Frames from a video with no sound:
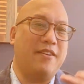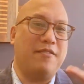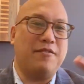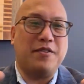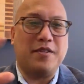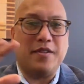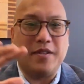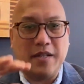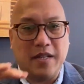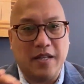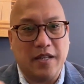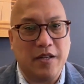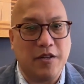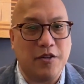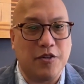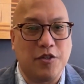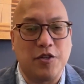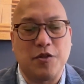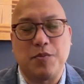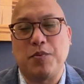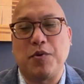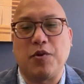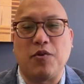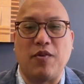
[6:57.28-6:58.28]
of
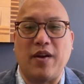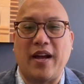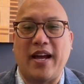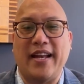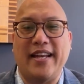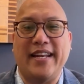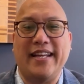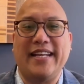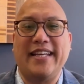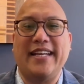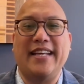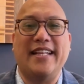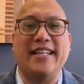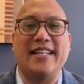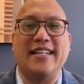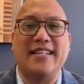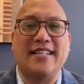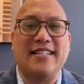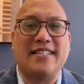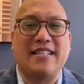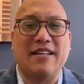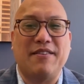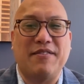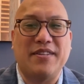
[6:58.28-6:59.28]
sporadic in the
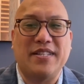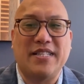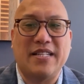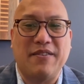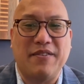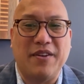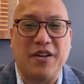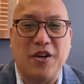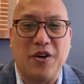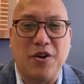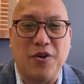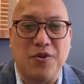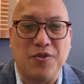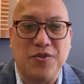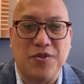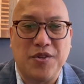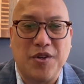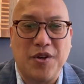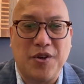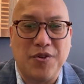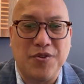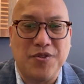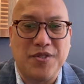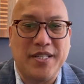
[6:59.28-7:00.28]

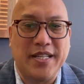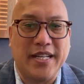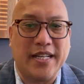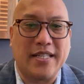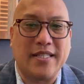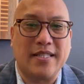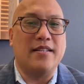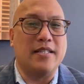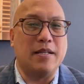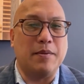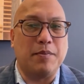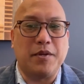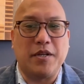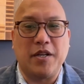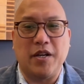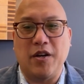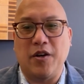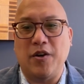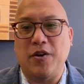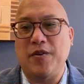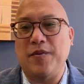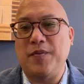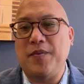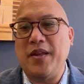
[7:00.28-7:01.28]
77006 zip
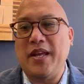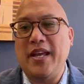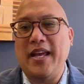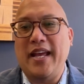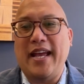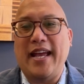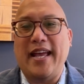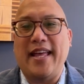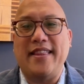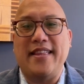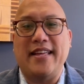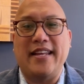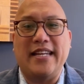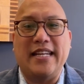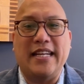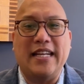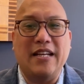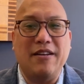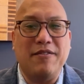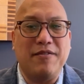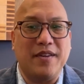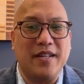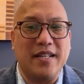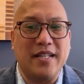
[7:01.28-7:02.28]
code. And then
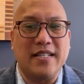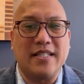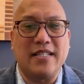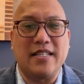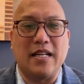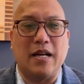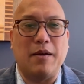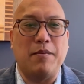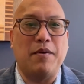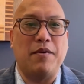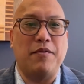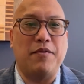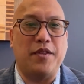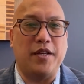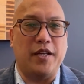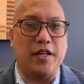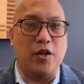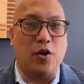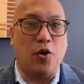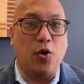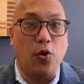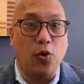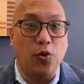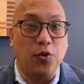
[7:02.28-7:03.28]
even some of the
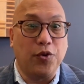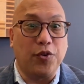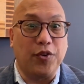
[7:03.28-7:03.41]
older